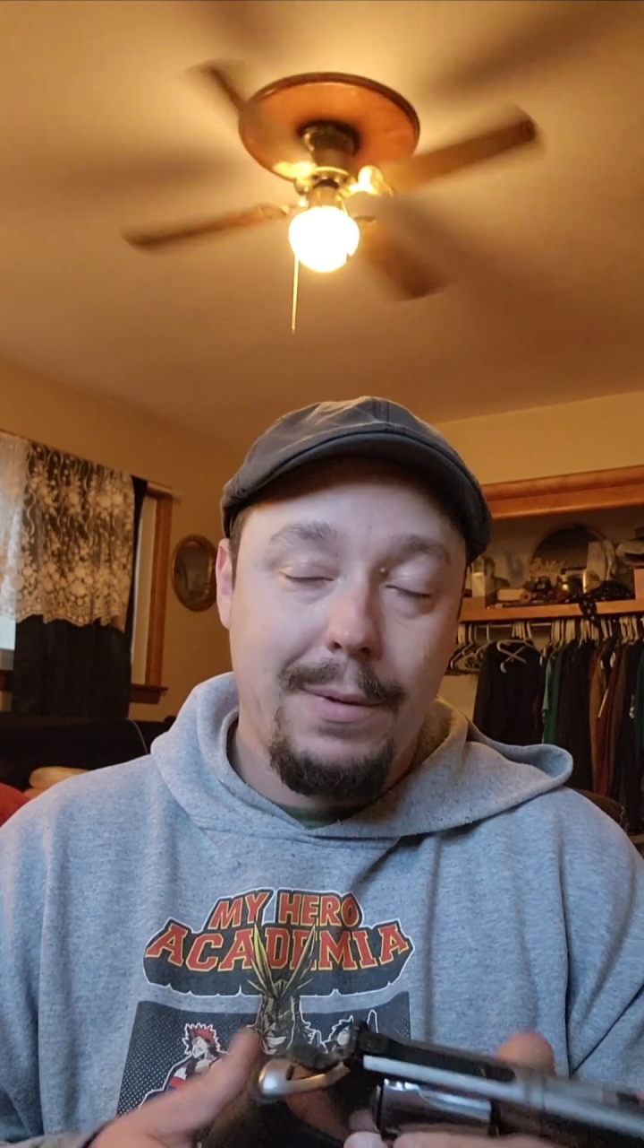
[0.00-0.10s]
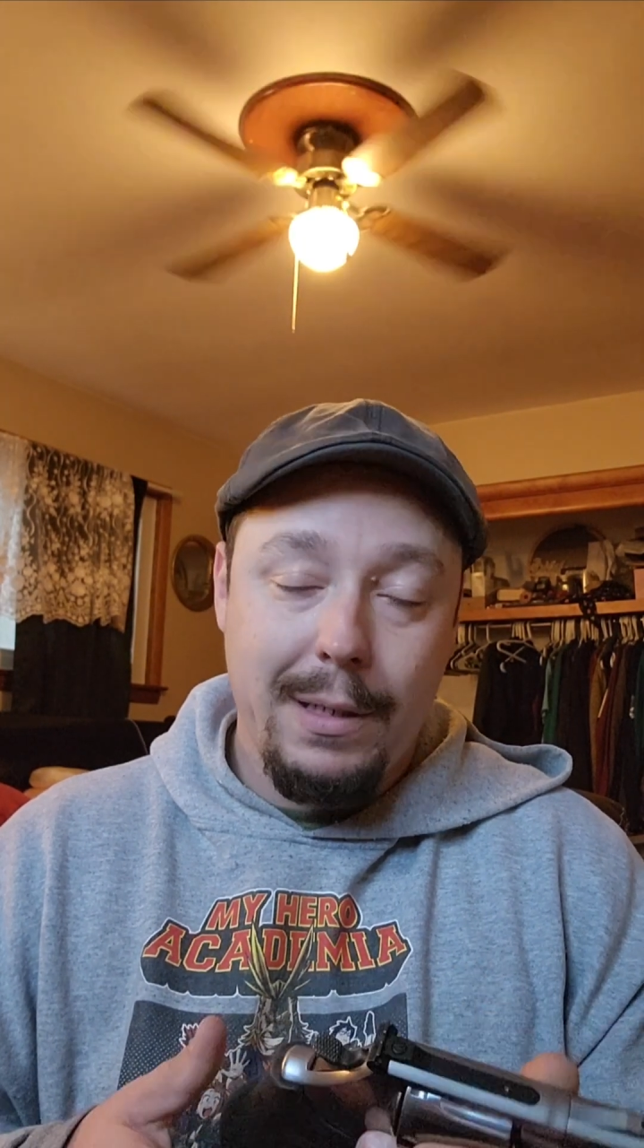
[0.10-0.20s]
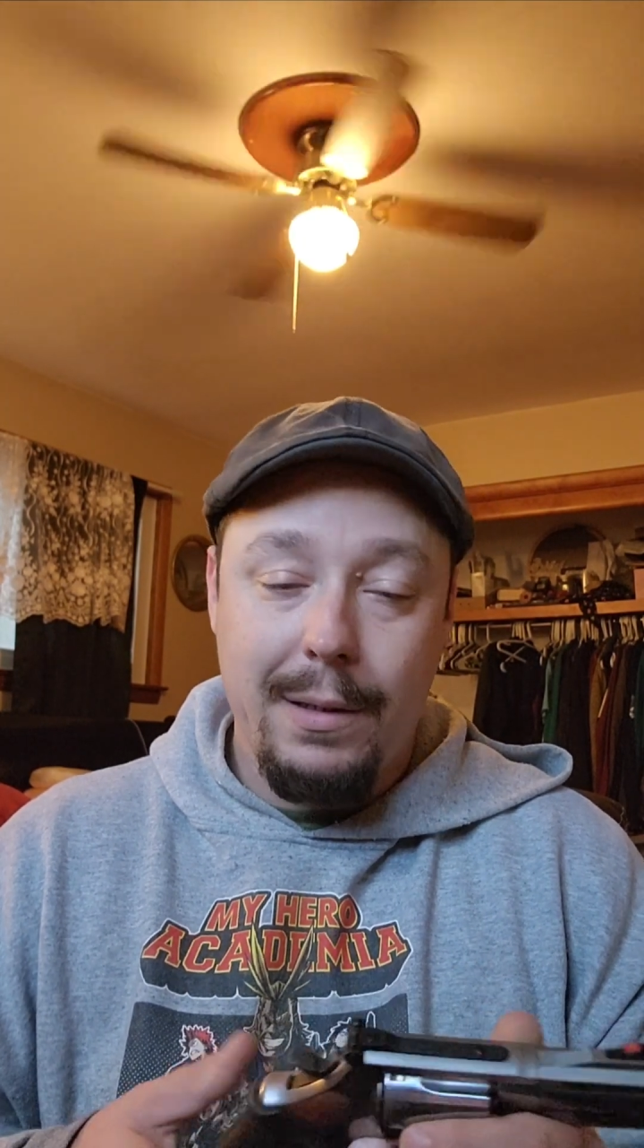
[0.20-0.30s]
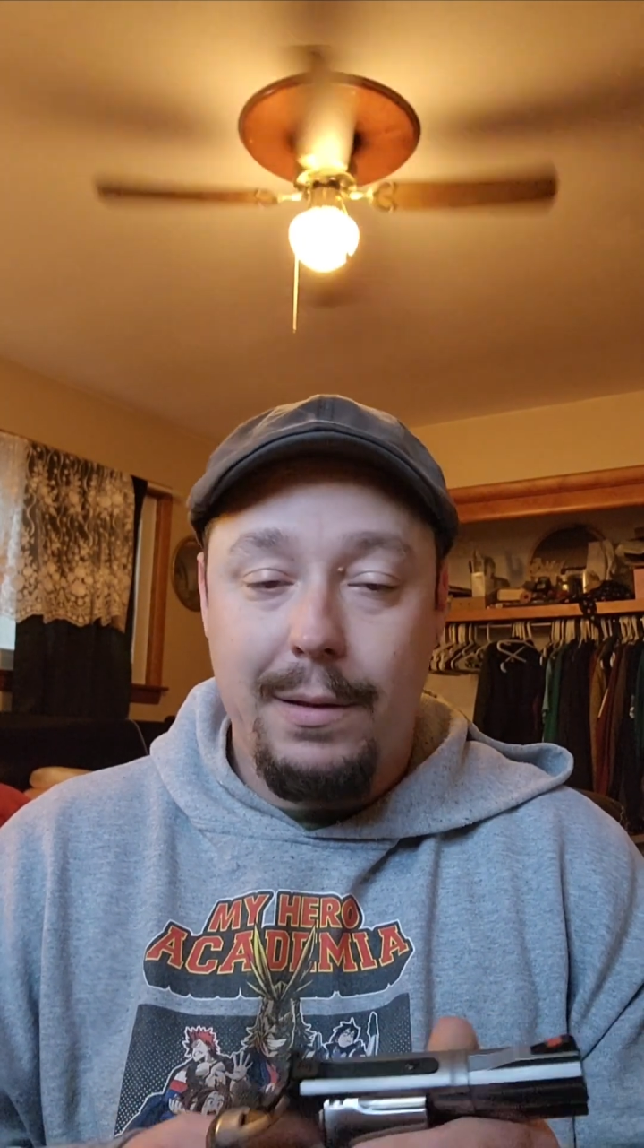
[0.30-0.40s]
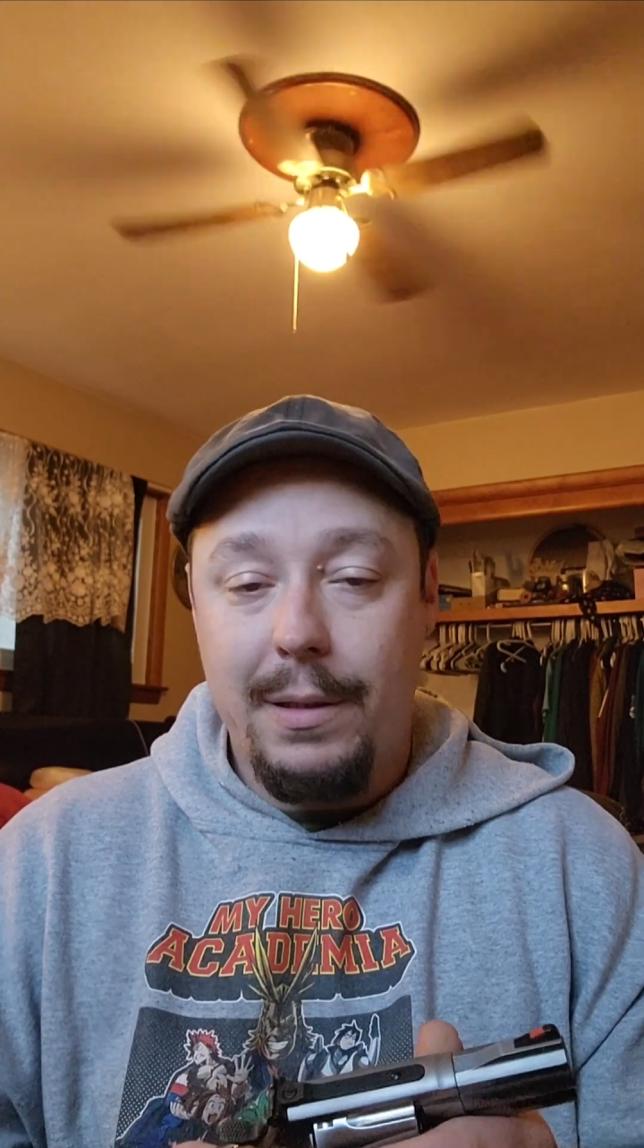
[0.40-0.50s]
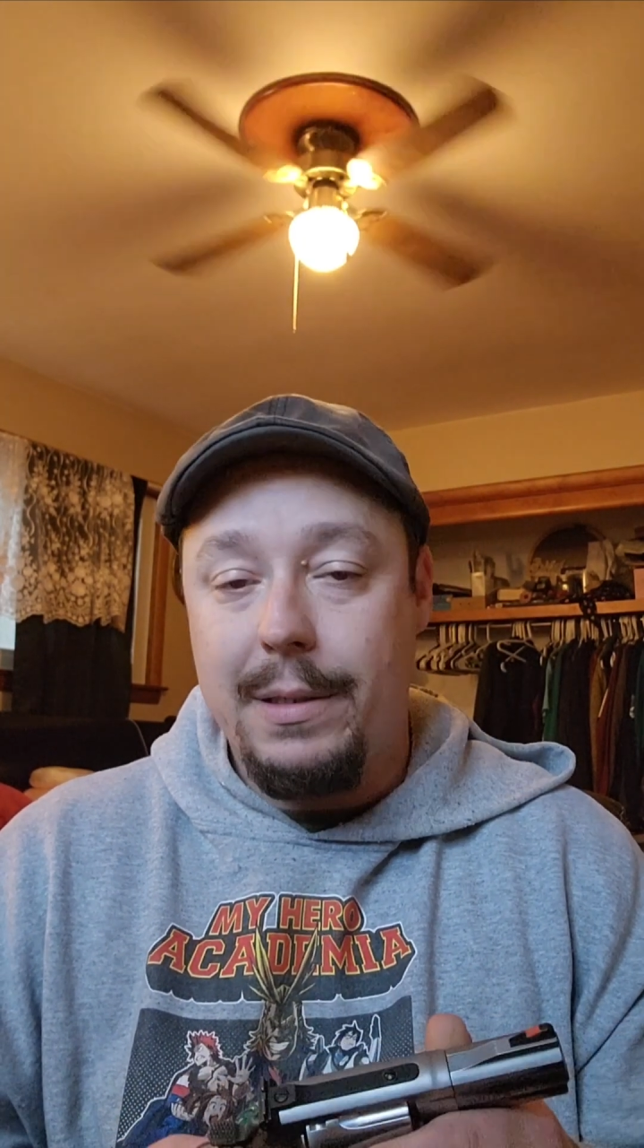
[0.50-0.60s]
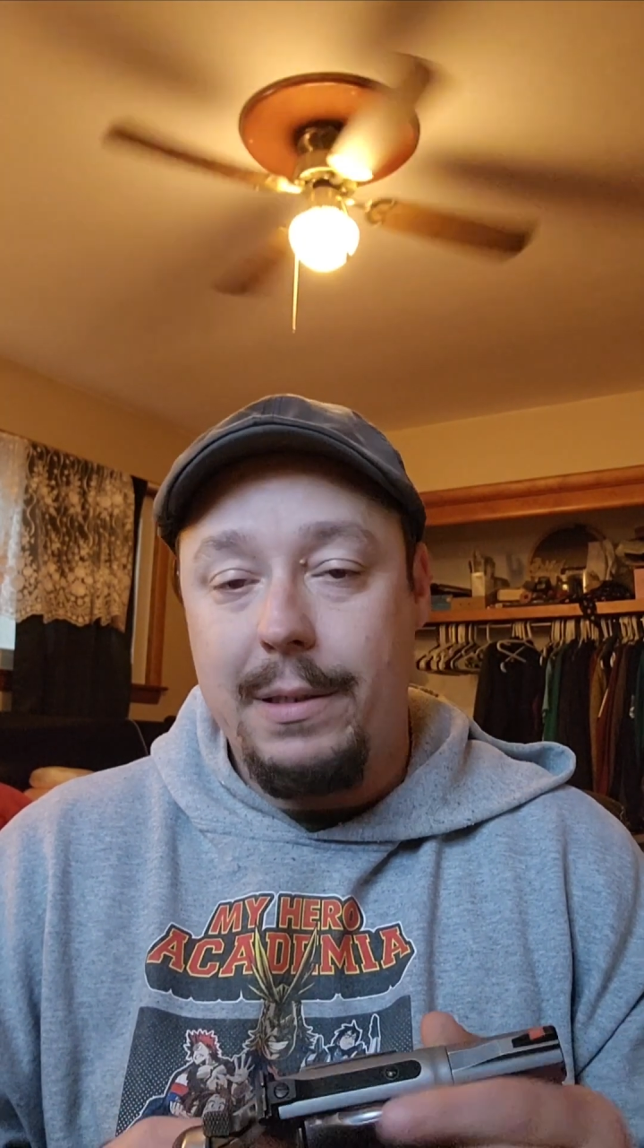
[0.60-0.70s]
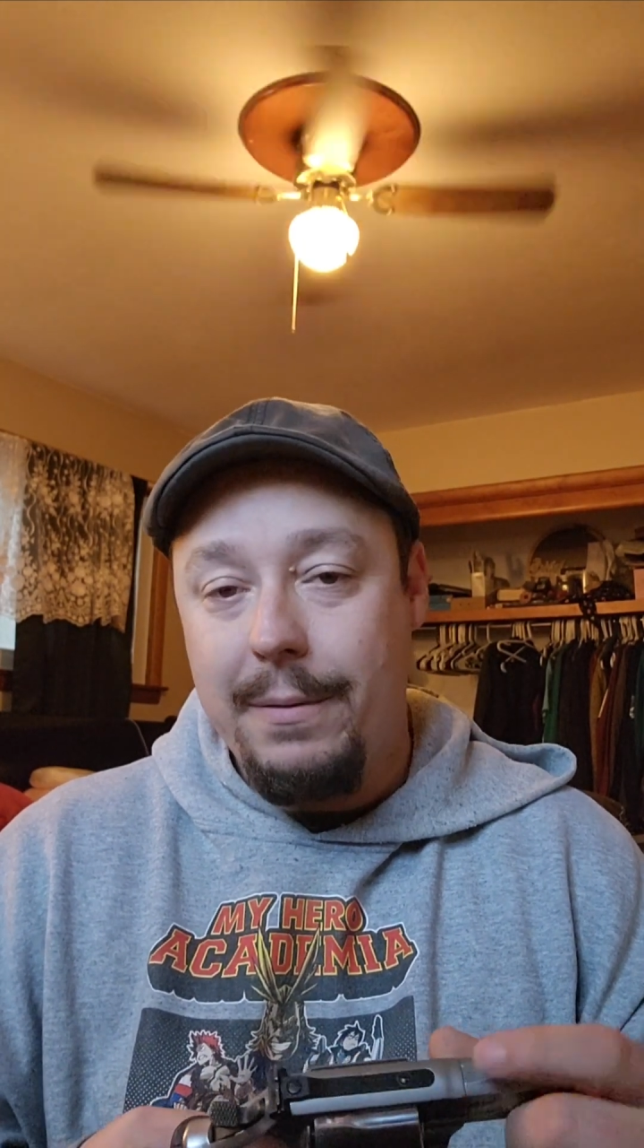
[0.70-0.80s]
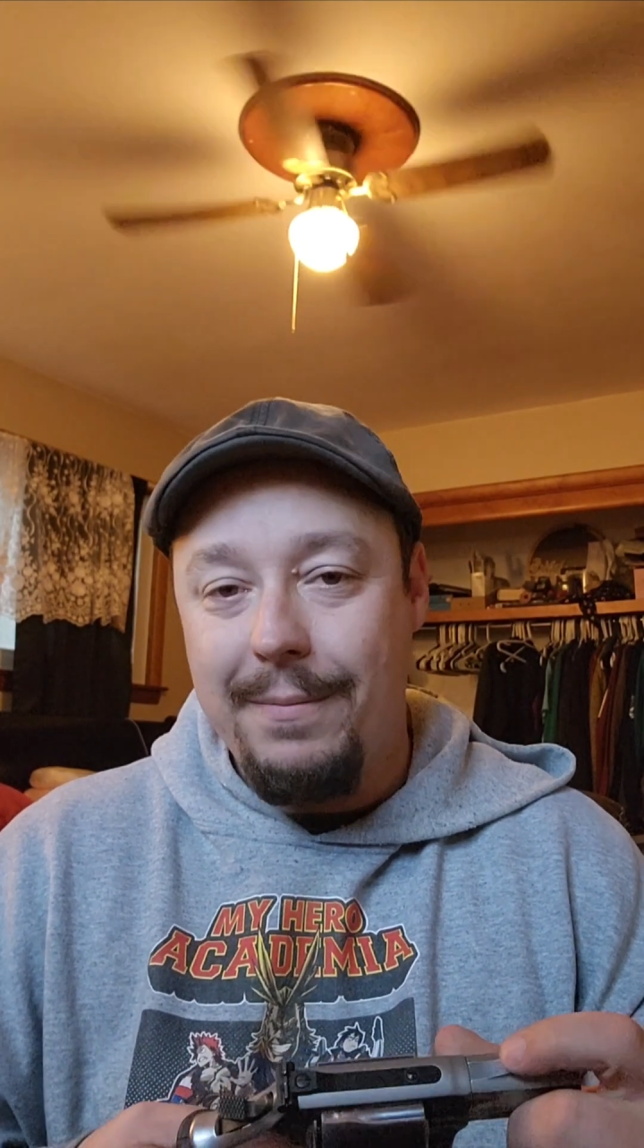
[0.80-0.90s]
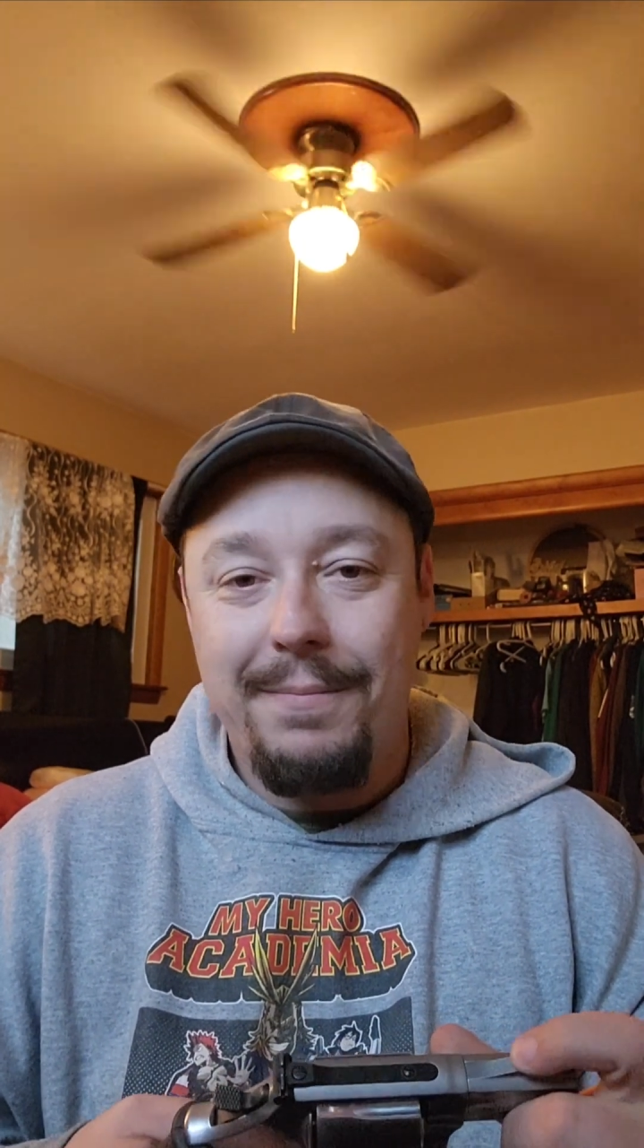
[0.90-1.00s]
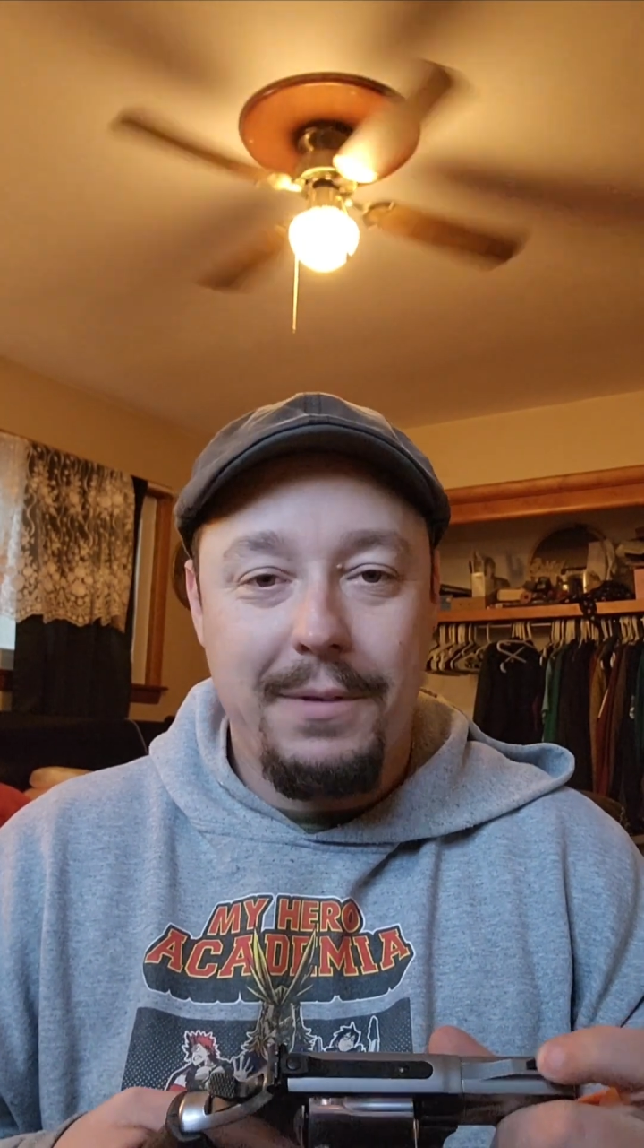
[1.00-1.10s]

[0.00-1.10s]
didn't, because,